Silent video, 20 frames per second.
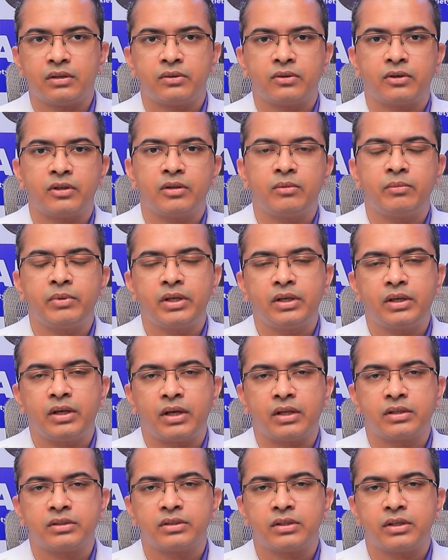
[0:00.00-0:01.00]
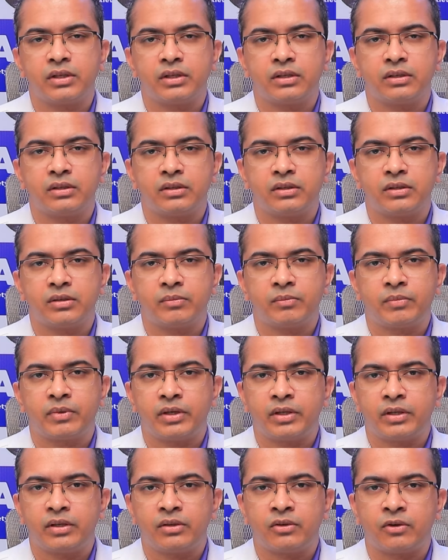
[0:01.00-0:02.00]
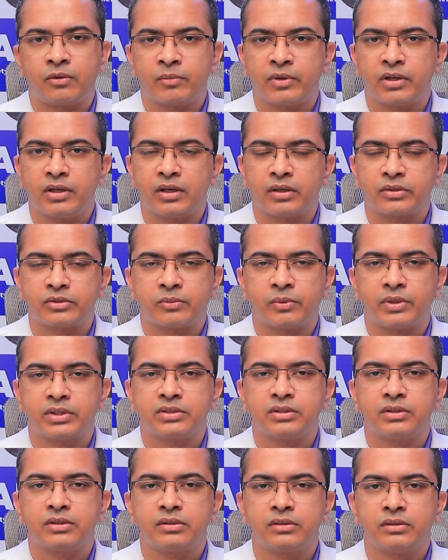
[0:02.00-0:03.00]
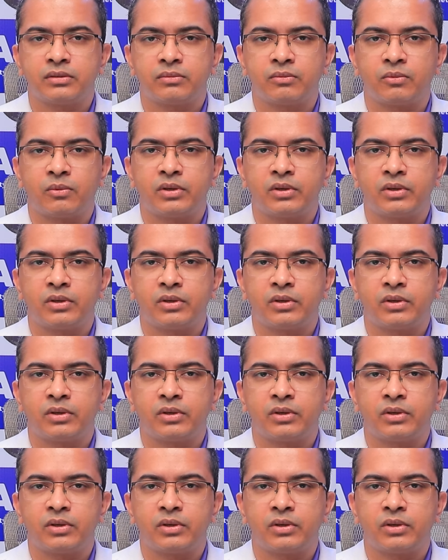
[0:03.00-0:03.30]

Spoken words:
Today I'll be answering a pretty commonly asked question: